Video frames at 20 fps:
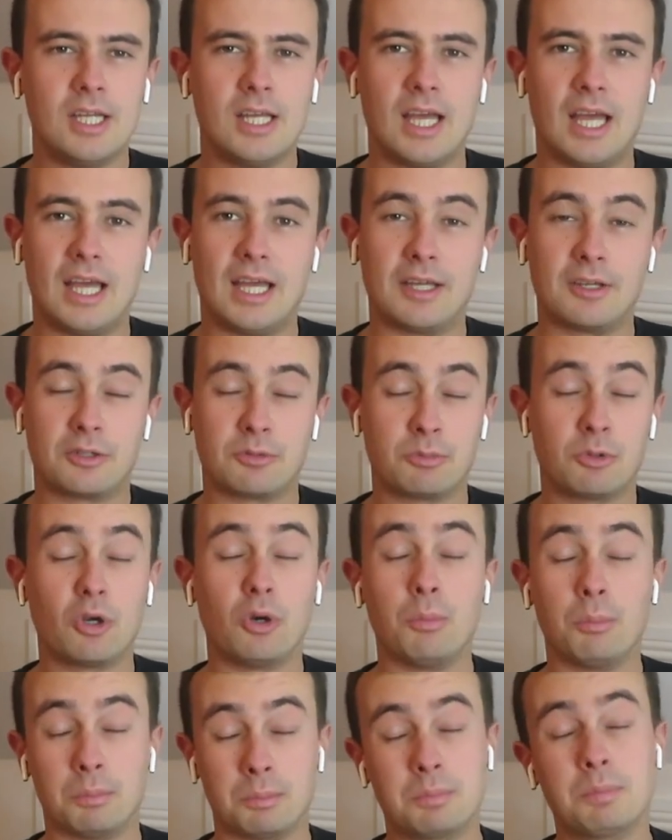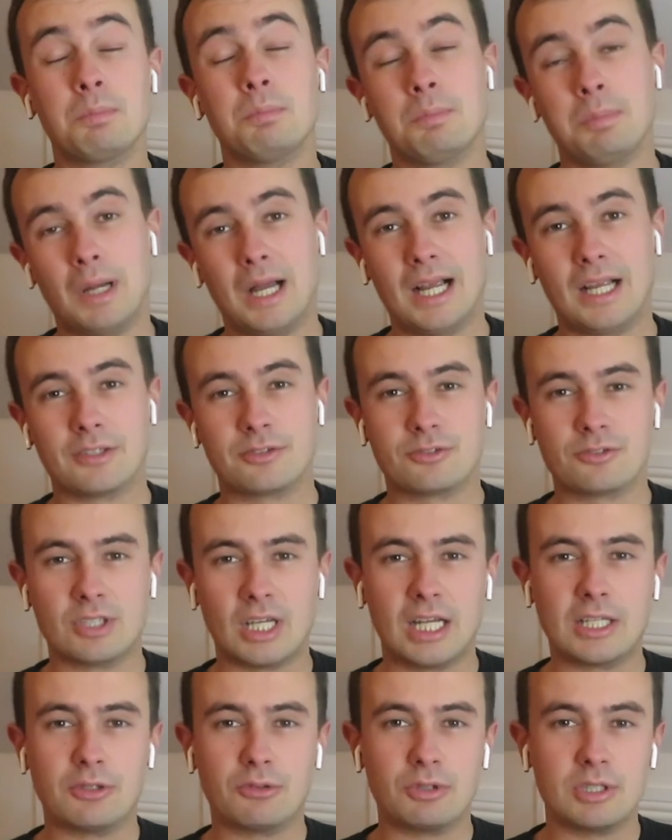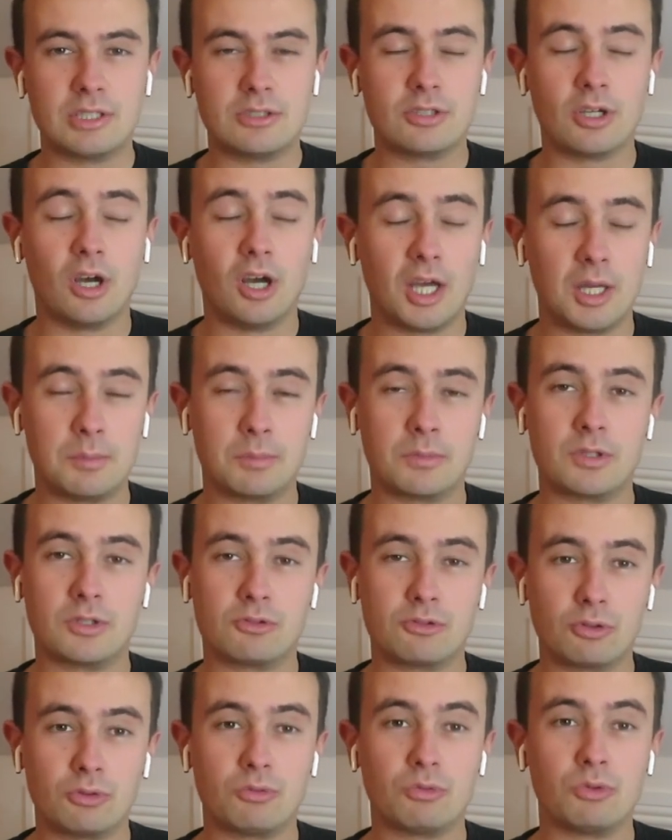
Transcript: Come past January time, it should